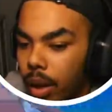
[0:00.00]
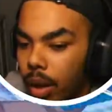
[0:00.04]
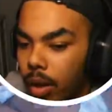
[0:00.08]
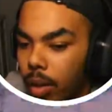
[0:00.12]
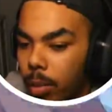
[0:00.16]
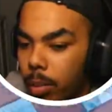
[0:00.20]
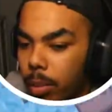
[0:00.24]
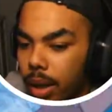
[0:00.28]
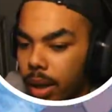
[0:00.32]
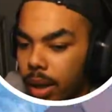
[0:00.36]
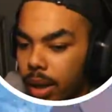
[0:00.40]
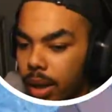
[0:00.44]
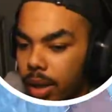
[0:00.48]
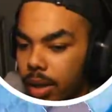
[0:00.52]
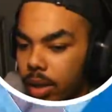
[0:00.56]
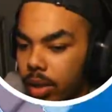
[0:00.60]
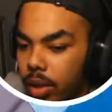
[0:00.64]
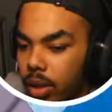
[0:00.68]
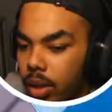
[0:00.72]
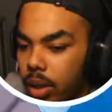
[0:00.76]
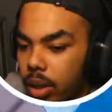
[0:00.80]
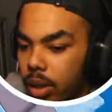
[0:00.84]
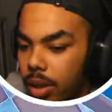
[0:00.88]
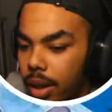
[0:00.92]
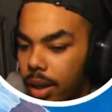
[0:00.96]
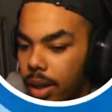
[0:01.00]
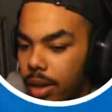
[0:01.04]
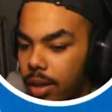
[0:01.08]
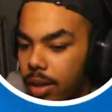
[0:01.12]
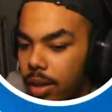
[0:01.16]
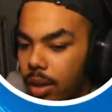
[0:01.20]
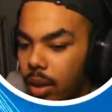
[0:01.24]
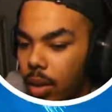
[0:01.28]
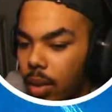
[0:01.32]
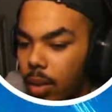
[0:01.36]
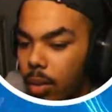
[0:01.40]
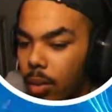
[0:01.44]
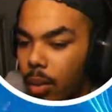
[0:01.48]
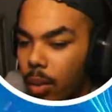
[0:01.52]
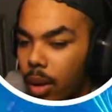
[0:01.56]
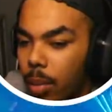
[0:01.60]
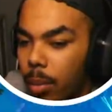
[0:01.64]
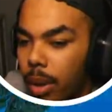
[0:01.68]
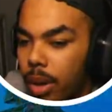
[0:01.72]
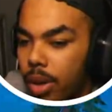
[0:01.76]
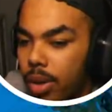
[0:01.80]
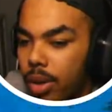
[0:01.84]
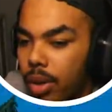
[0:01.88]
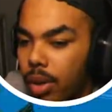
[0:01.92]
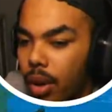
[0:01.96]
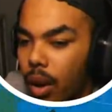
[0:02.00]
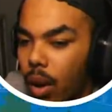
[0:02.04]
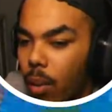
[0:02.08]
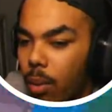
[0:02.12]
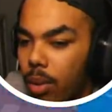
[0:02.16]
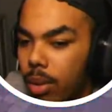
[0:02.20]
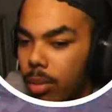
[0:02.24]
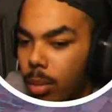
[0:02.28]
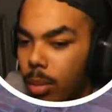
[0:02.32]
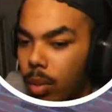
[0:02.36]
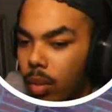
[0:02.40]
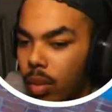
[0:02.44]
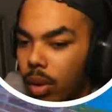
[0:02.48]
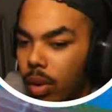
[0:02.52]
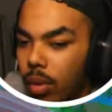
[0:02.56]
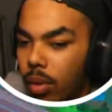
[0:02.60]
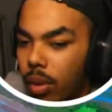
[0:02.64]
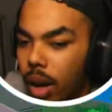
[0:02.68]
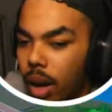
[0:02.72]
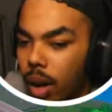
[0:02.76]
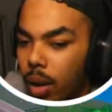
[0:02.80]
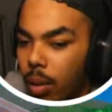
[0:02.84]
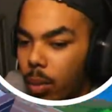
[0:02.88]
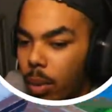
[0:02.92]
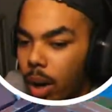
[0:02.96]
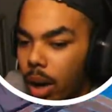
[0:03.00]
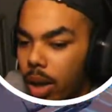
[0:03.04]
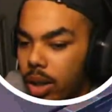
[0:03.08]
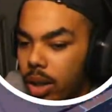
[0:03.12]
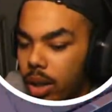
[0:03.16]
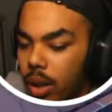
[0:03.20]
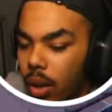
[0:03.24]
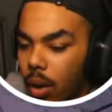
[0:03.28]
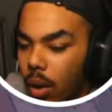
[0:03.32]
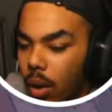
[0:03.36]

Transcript: angles on me. I hear building, I hear him dropping a little bit,